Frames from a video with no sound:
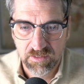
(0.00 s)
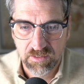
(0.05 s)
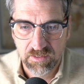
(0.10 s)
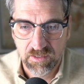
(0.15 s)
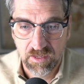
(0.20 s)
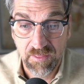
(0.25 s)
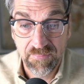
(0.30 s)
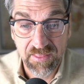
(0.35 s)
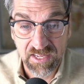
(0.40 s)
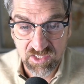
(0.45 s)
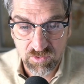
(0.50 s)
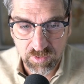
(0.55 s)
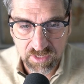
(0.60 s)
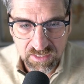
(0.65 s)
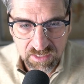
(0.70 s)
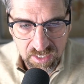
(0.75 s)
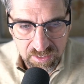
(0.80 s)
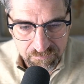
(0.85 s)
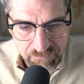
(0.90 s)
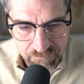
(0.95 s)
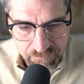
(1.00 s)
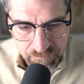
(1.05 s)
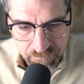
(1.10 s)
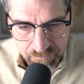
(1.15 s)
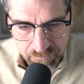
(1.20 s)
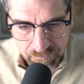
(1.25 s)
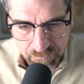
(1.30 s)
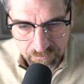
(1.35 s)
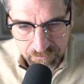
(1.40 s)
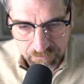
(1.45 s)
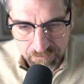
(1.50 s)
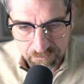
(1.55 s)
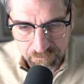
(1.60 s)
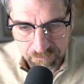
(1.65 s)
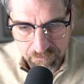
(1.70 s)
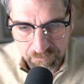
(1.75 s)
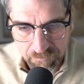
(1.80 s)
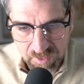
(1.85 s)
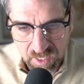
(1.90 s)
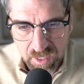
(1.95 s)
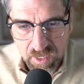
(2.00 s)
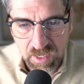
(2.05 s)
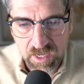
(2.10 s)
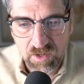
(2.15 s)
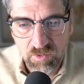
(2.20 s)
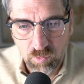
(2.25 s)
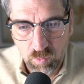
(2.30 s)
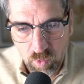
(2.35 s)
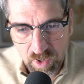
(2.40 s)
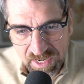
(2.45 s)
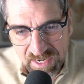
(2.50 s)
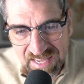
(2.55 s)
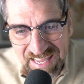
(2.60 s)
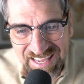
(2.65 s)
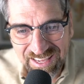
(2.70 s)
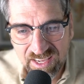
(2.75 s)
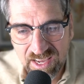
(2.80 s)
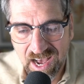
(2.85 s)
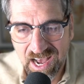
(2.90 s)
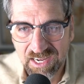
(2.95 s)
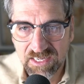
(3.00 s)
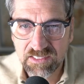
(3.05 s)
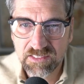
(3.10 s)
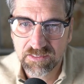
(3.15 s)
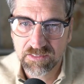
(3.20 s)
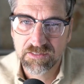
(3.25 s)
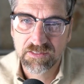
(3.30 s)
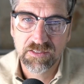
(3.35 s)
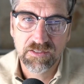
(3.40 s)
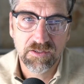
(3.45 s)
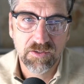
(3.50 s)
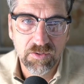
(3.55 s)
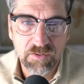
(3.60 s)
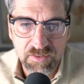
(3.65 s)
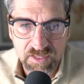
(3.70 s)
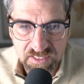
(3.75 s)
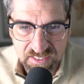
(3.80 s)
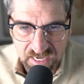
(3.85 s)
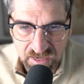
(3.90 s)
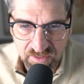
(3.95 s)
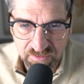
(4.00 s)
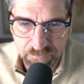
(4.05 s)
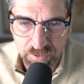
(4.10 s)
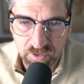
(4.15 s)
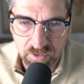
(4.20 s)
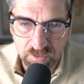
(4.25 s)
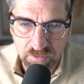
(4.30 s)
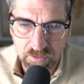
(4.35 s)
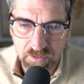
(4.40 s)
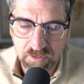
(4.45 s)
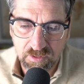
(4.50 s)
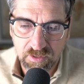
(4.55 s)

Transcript: And that's what he did. And when he got to the South Pole,